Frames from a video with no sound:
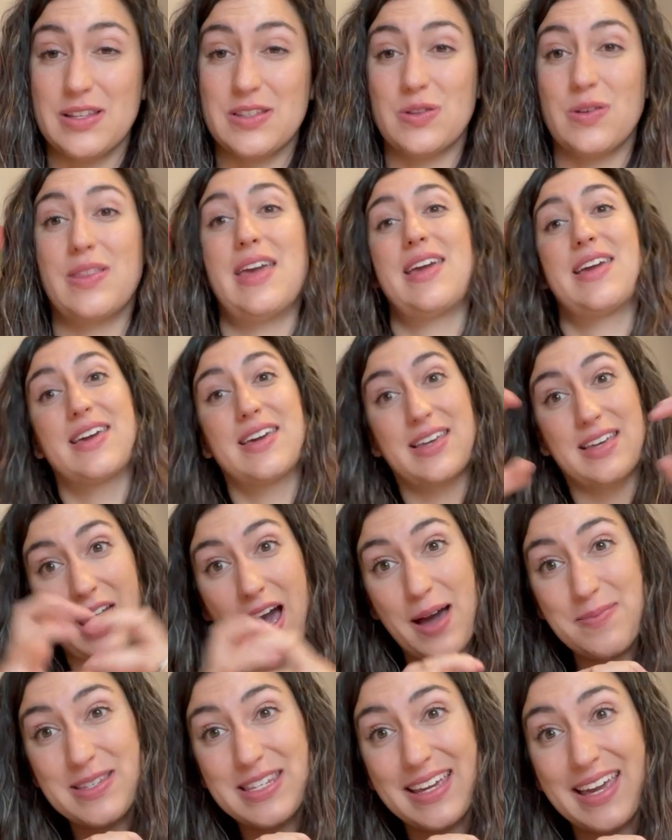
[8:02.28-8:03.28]
so they
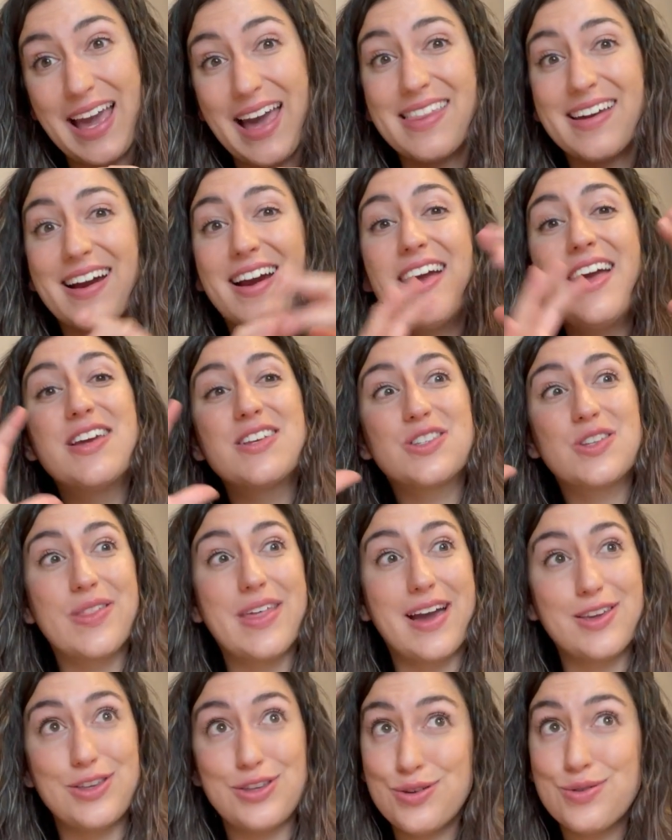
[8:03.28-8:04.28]
come together so
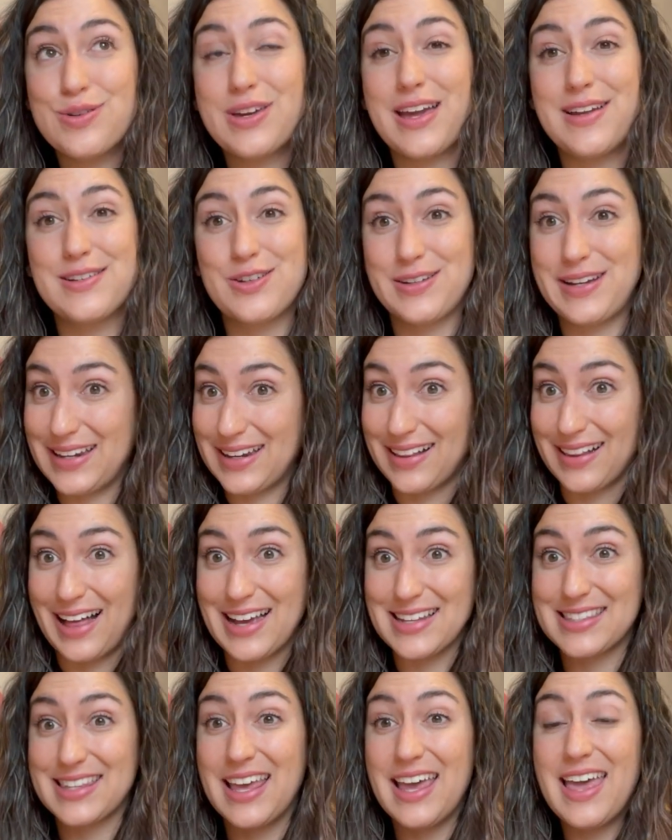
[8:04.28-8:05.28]
that you can create a
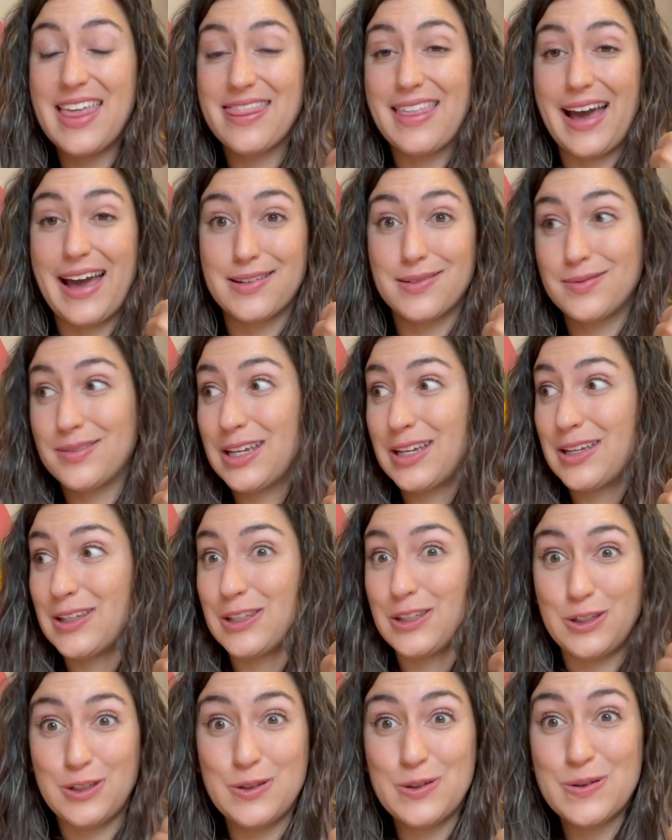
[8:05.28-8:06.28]
class that
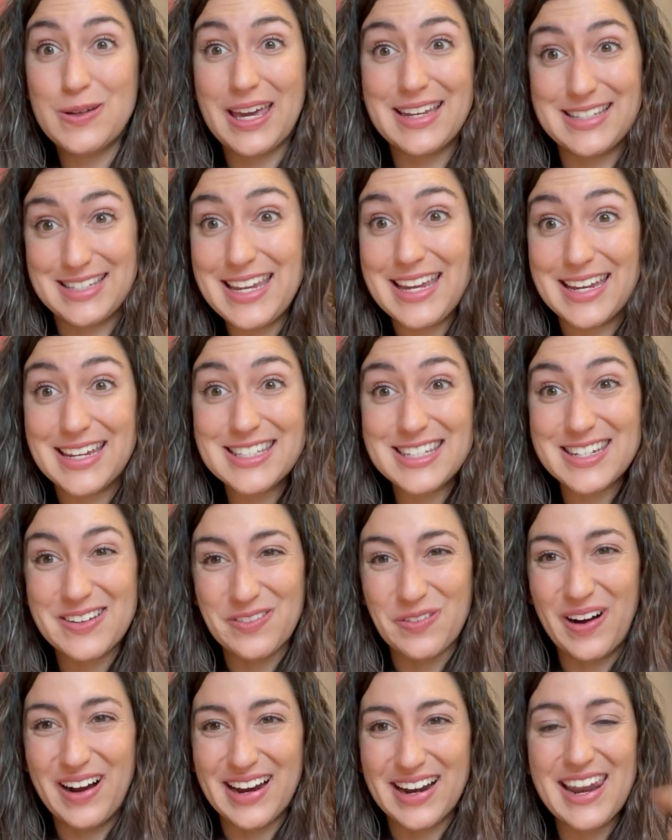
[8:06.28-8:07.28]
you can teach,
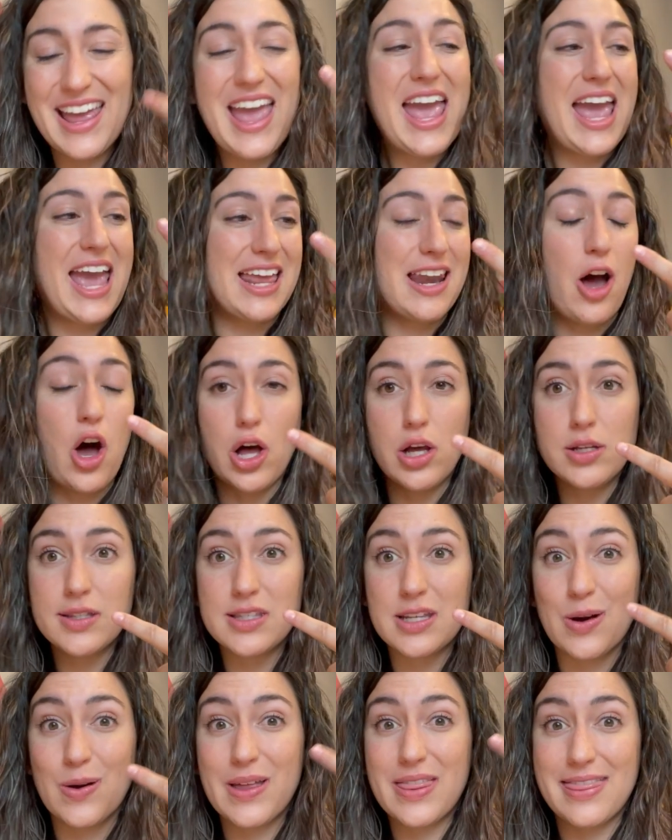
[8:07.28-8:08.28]
one, and
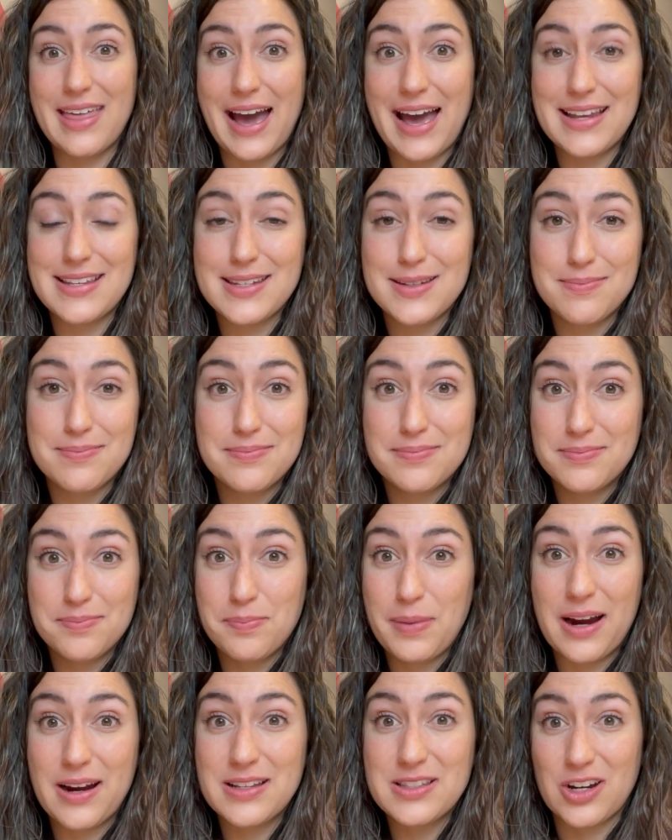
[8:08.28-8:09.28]
also that
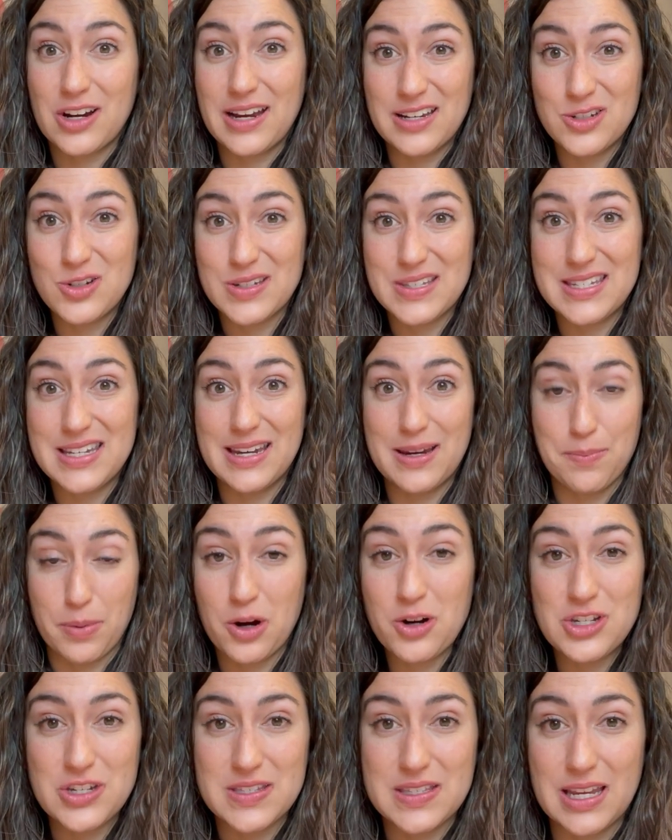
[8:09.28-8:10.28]
parents are interested in
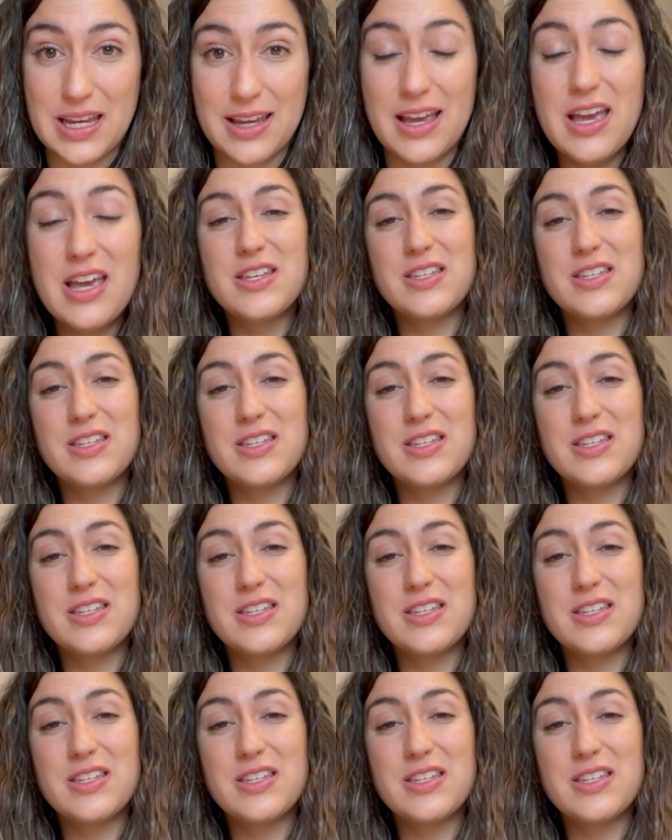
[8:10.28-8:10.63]
purchasing.